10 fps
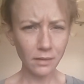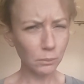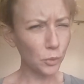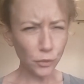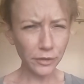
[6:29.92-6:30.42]

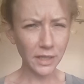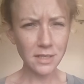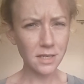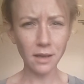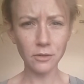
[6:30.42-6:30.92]
moving
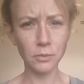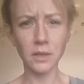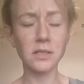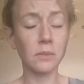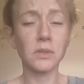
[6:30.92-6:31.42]
inside of me,
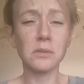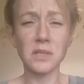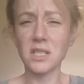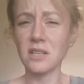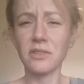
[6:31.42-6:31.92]
because
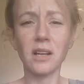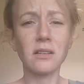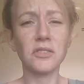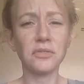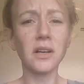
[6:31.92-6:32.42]
sometimes it's even
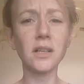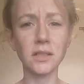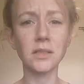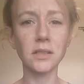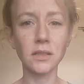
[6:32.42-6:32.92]

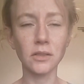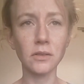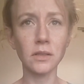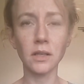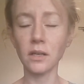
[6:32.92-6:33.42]
undefined,
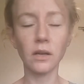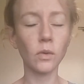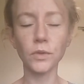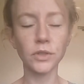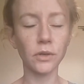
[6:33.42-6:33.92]
and then I
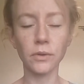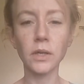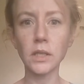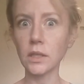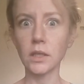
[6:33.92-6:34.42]
also
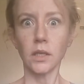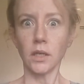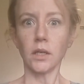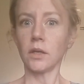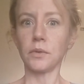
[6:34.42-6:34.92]

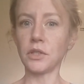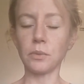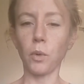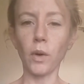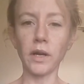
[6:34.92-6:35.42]
reach
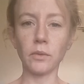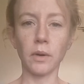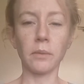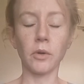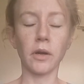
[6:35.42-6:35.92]
a point
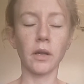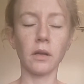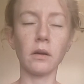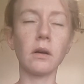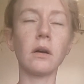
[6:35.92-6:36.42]
where I'm
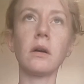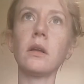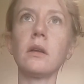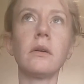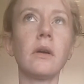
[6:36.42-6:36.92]
going, oh,
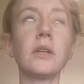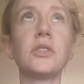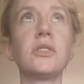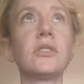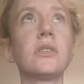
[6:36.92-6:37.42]

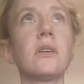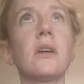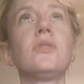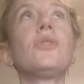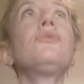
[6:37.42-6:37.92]

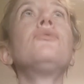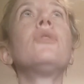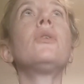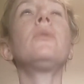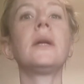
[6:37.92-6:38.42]
I don't
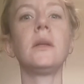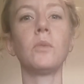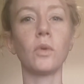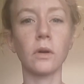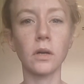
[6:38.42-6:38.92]
know
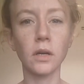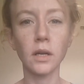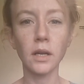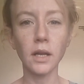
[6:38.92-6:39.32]
anymore.